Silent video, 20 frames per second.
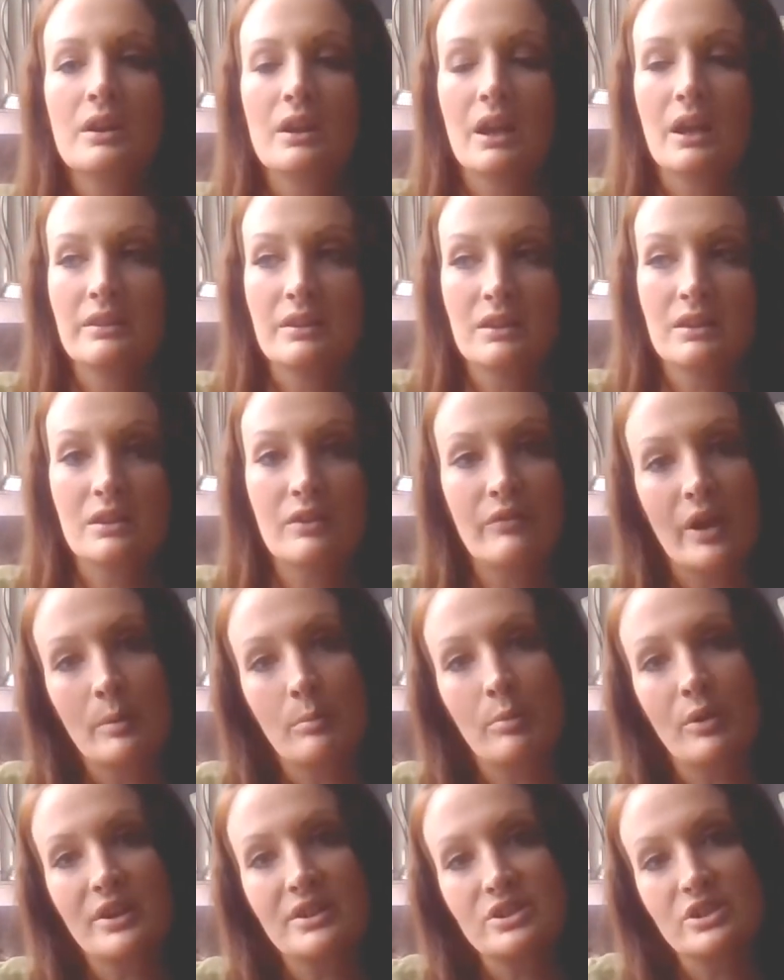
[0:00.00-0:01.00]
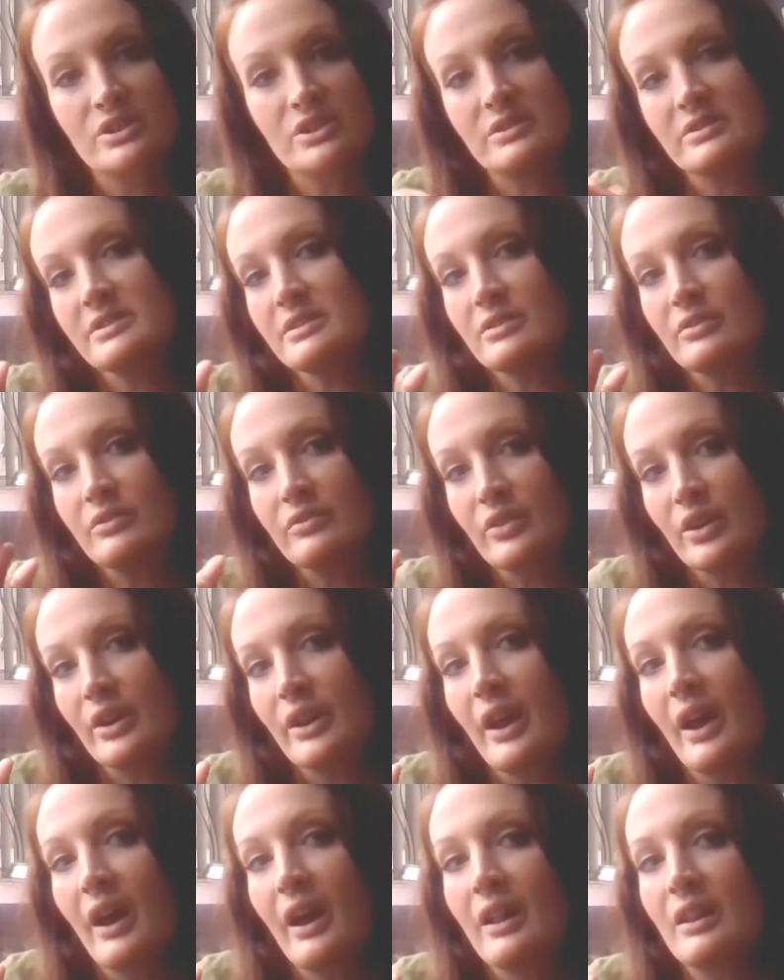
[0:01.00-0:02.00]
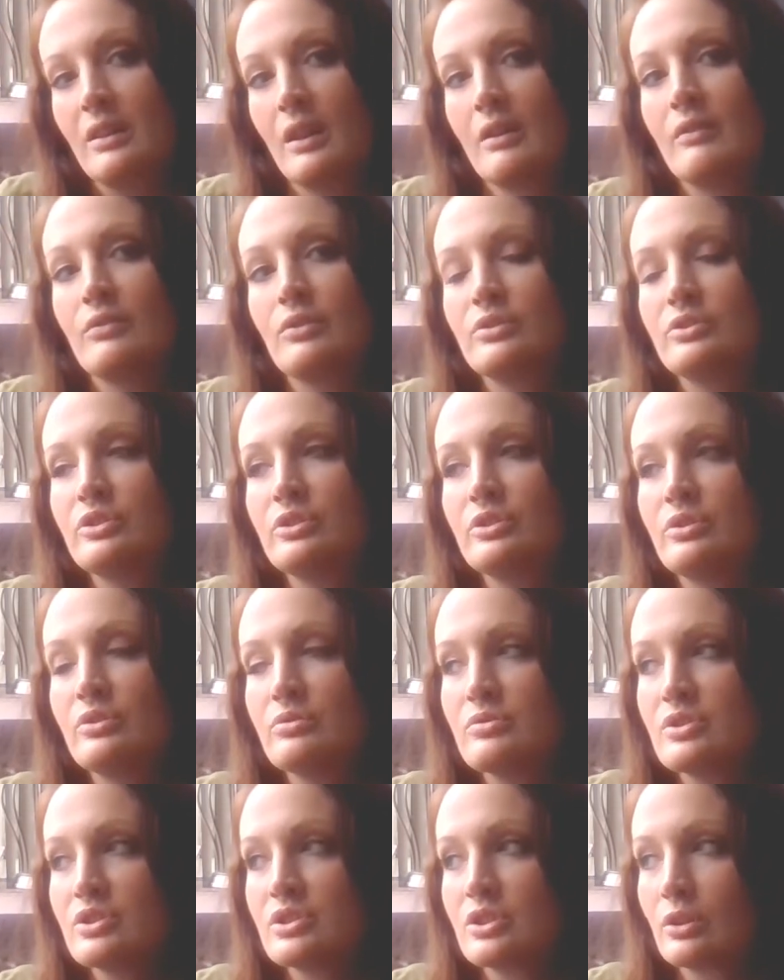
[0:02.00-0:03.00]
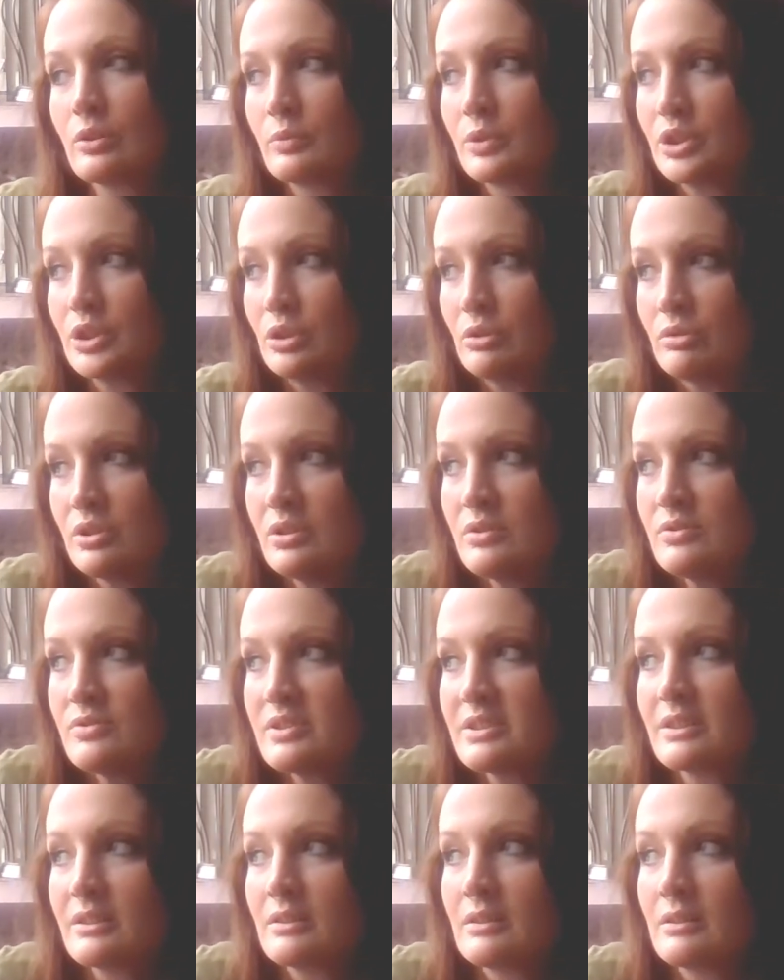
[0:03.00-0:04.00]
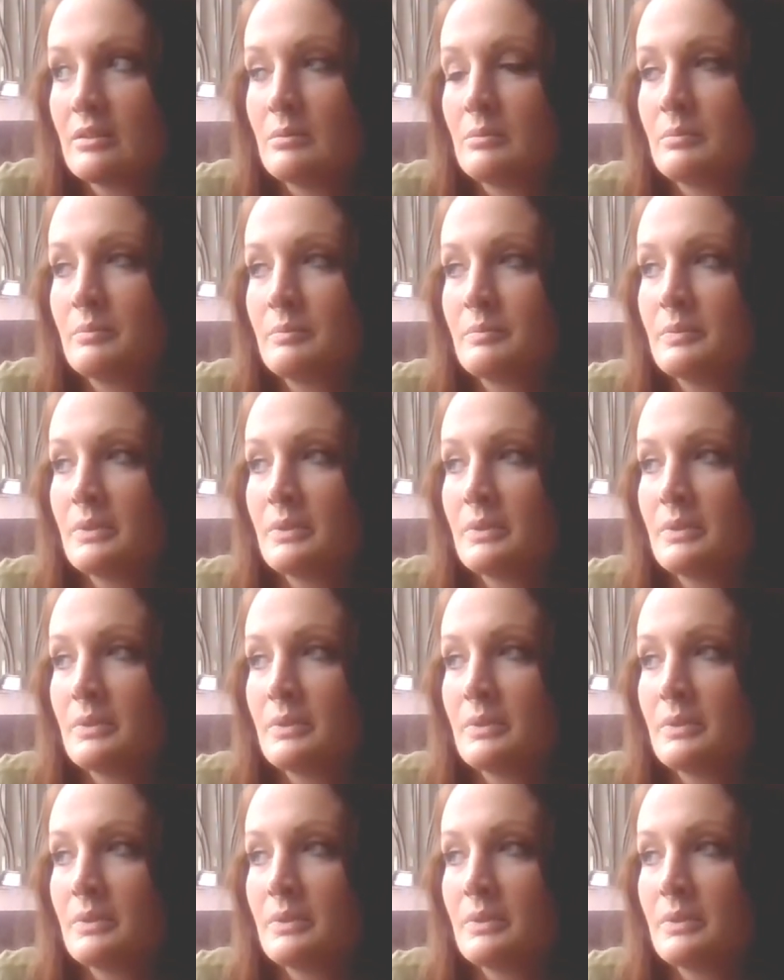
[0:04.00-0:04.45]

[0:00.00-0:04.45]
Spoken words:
and then the vibrations at a very high level too. So when you use them,